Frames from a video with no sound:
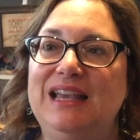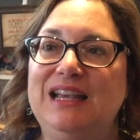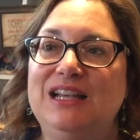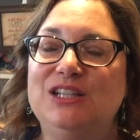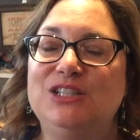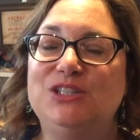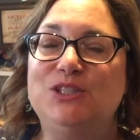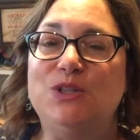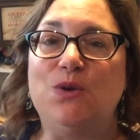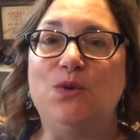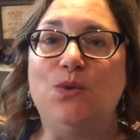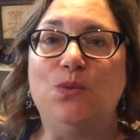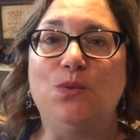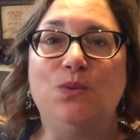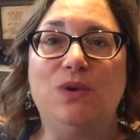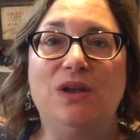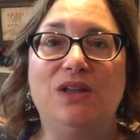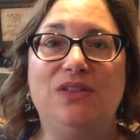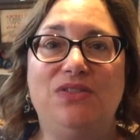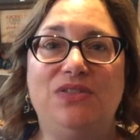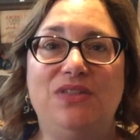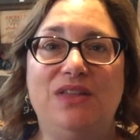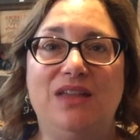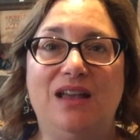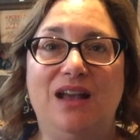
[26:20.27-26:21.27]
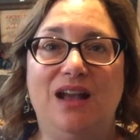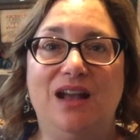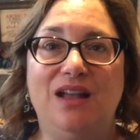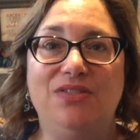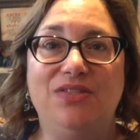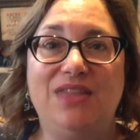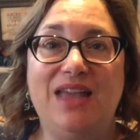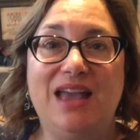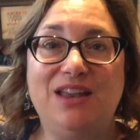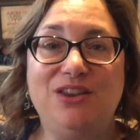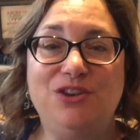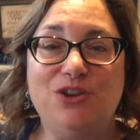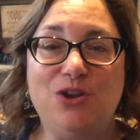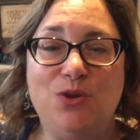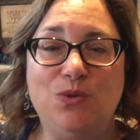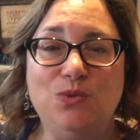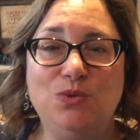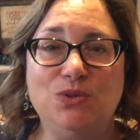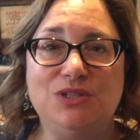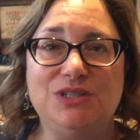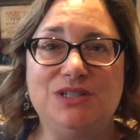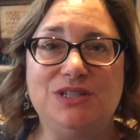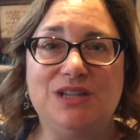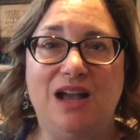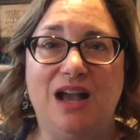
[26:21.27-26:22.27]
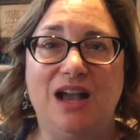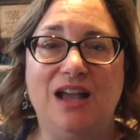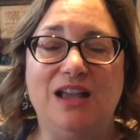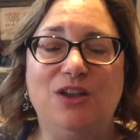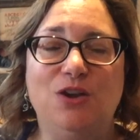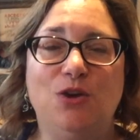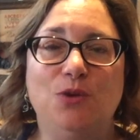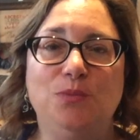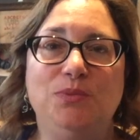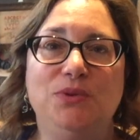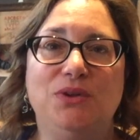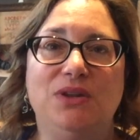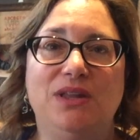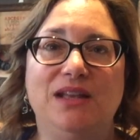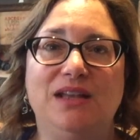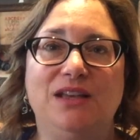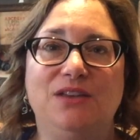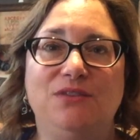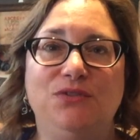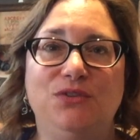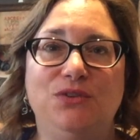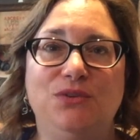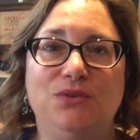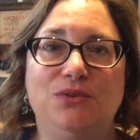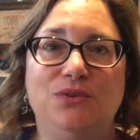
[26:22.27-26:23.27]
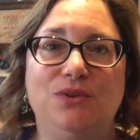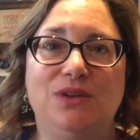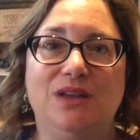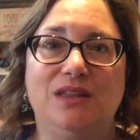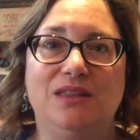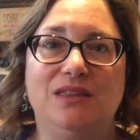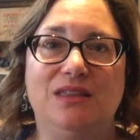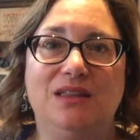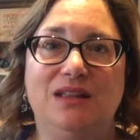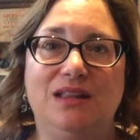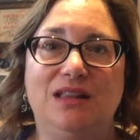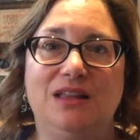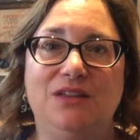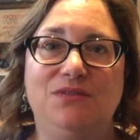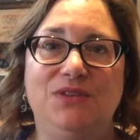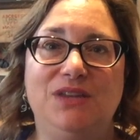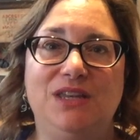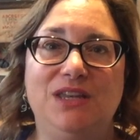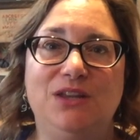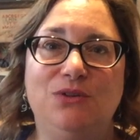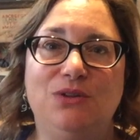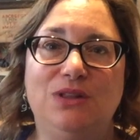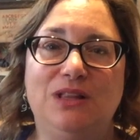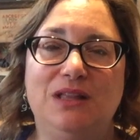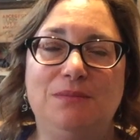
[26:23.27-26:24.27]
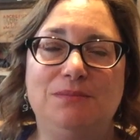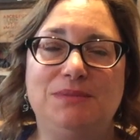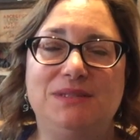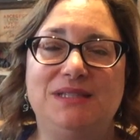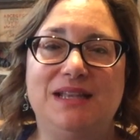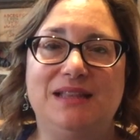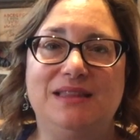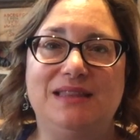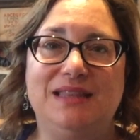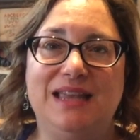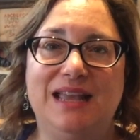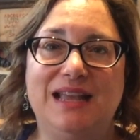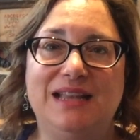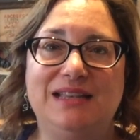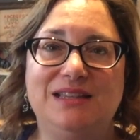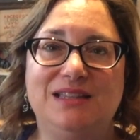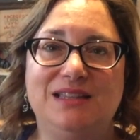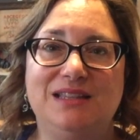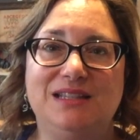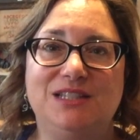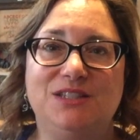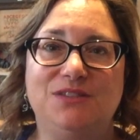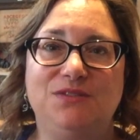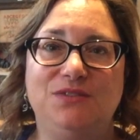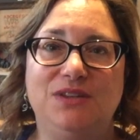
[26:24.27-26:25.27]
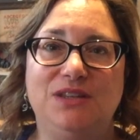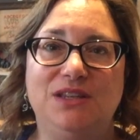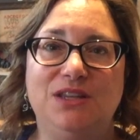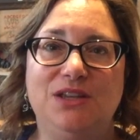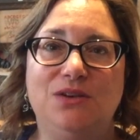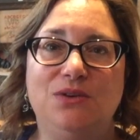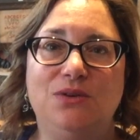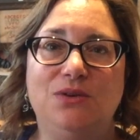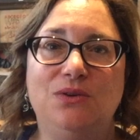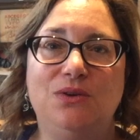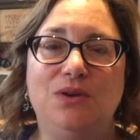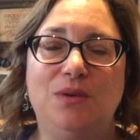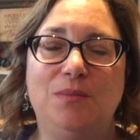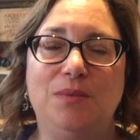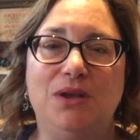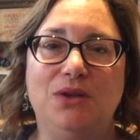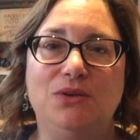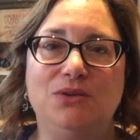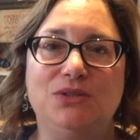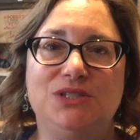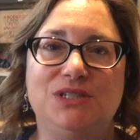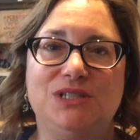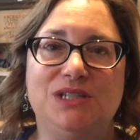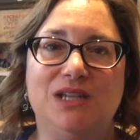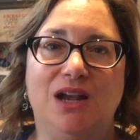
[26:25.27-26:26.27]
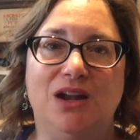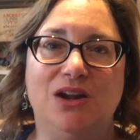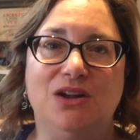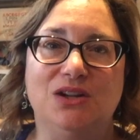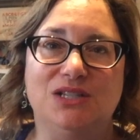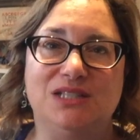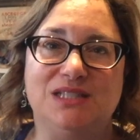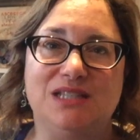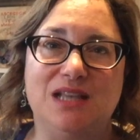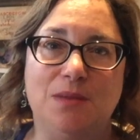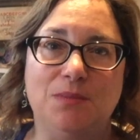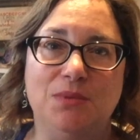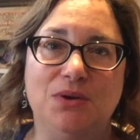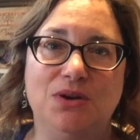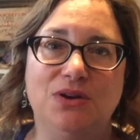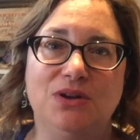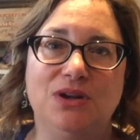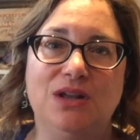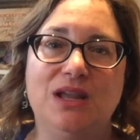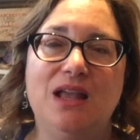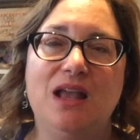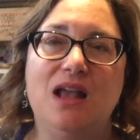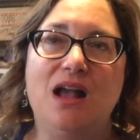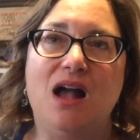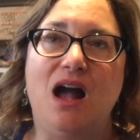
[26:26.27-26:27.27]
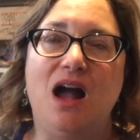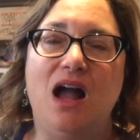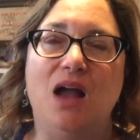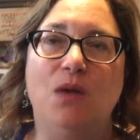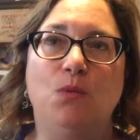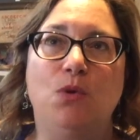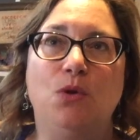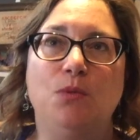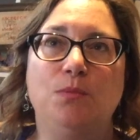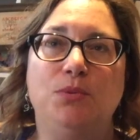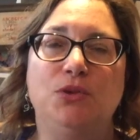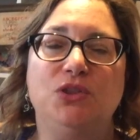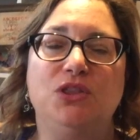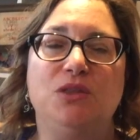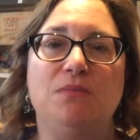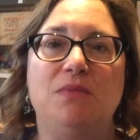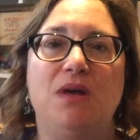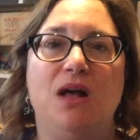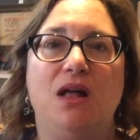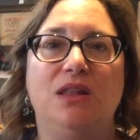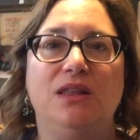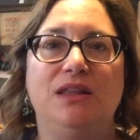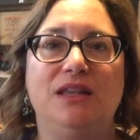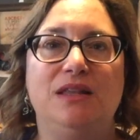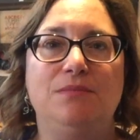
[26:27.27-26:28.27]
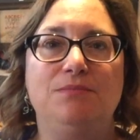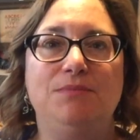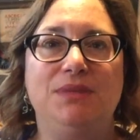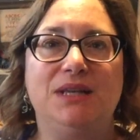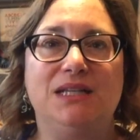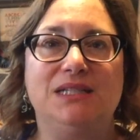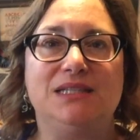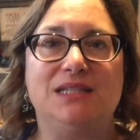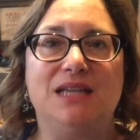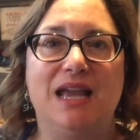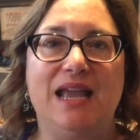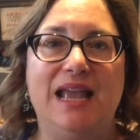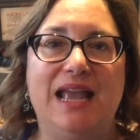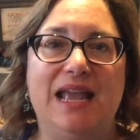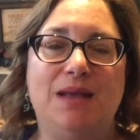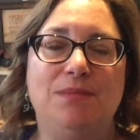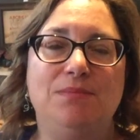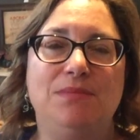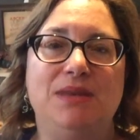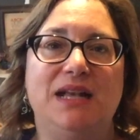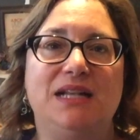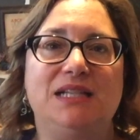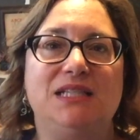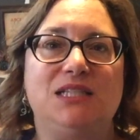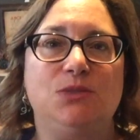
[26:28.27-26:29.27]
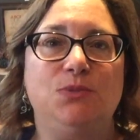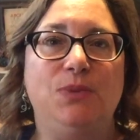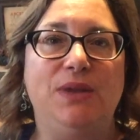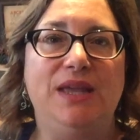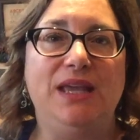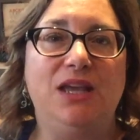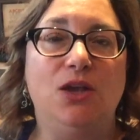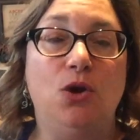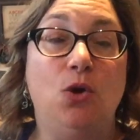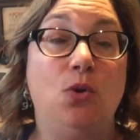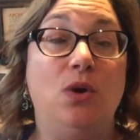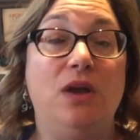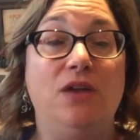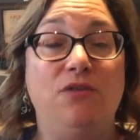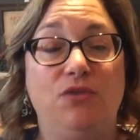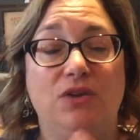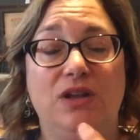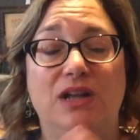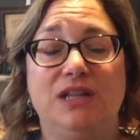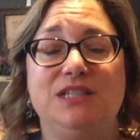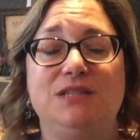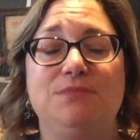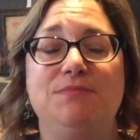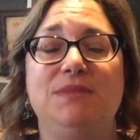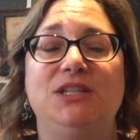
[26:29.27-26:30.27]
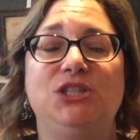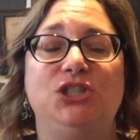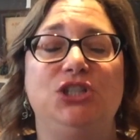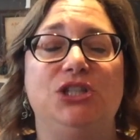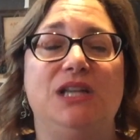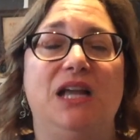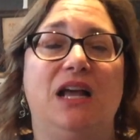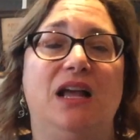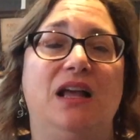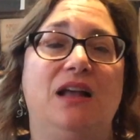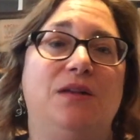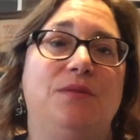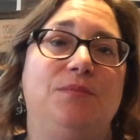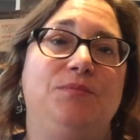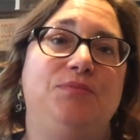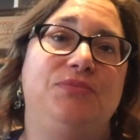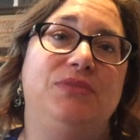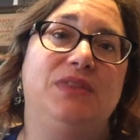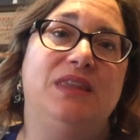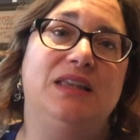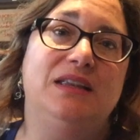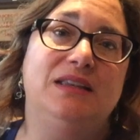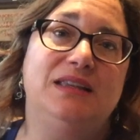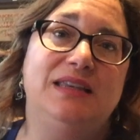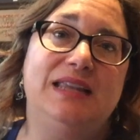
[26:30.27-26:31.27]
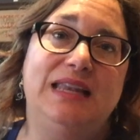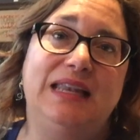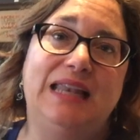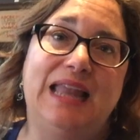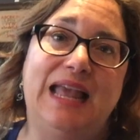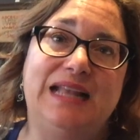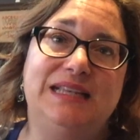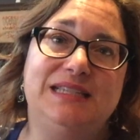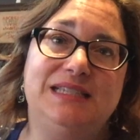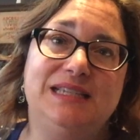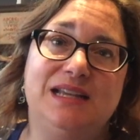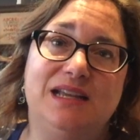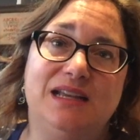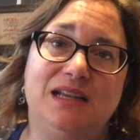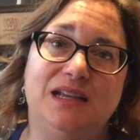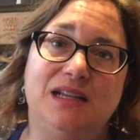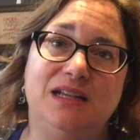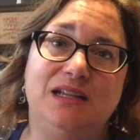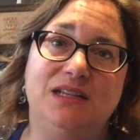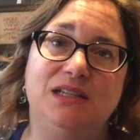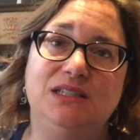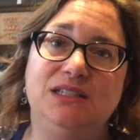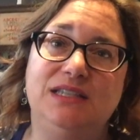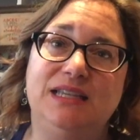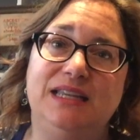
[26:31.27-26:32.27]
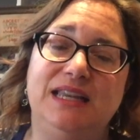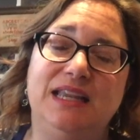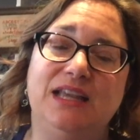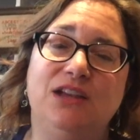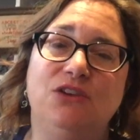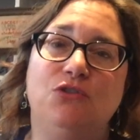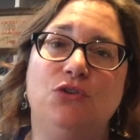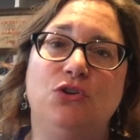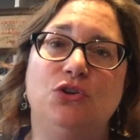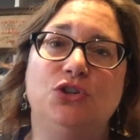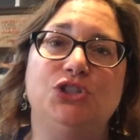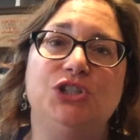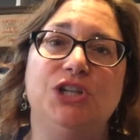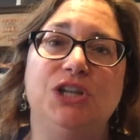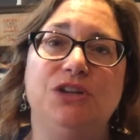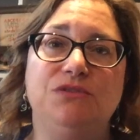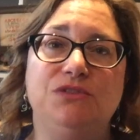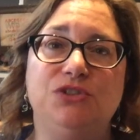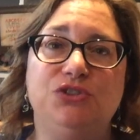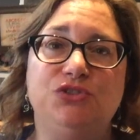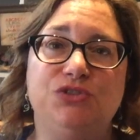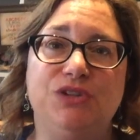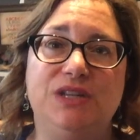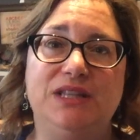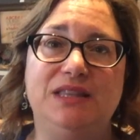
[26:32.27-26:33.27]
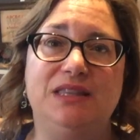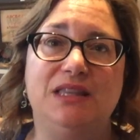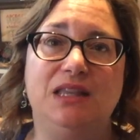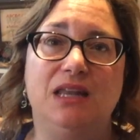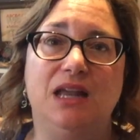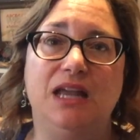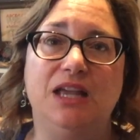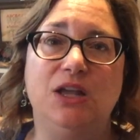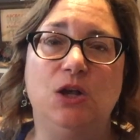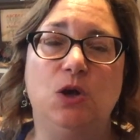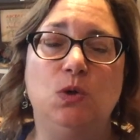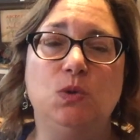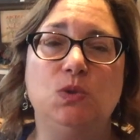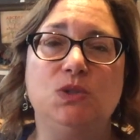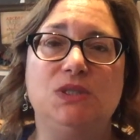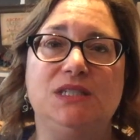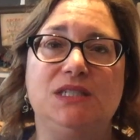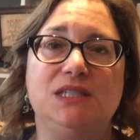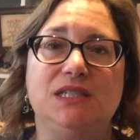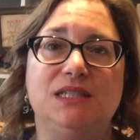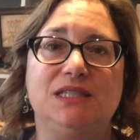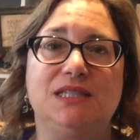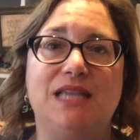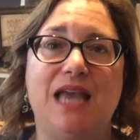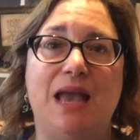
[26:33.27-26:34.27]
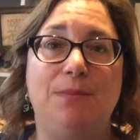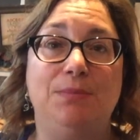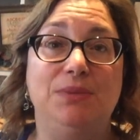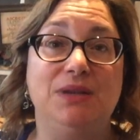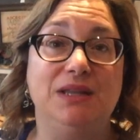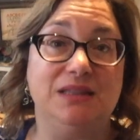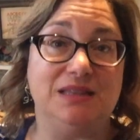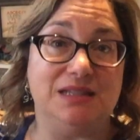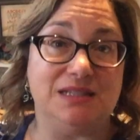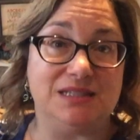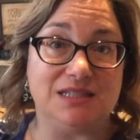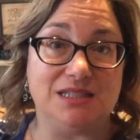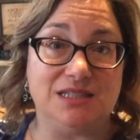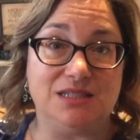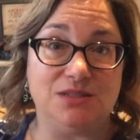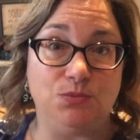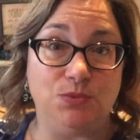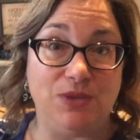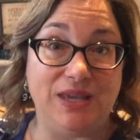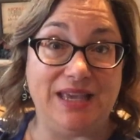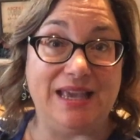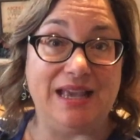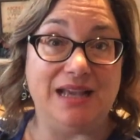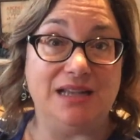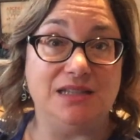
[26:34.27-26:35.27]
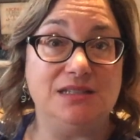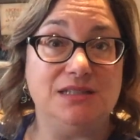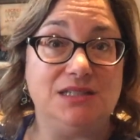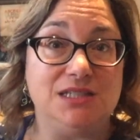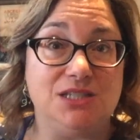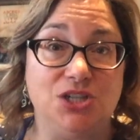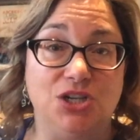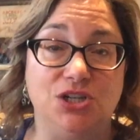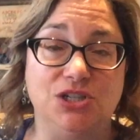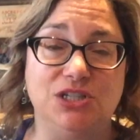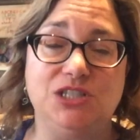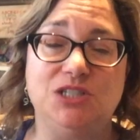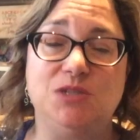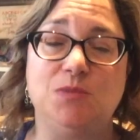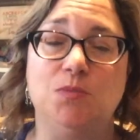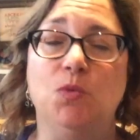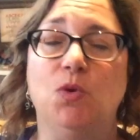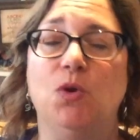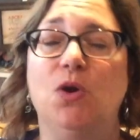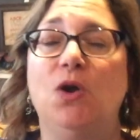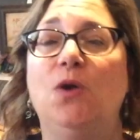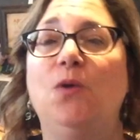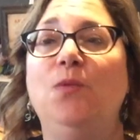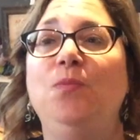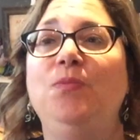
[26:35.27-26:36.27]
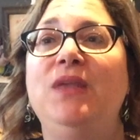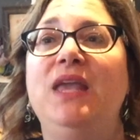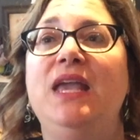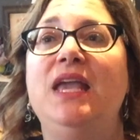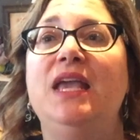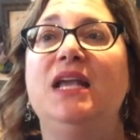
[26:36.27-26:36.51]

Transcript: So on that note, I hope you like a few of the video clips at the end of this video about our summer. I won't put them all in because I am next week. Oh, I forgot to mention, the Atlantica knitting crocheting retreat that I host is happening this weekend, starting tomorrow.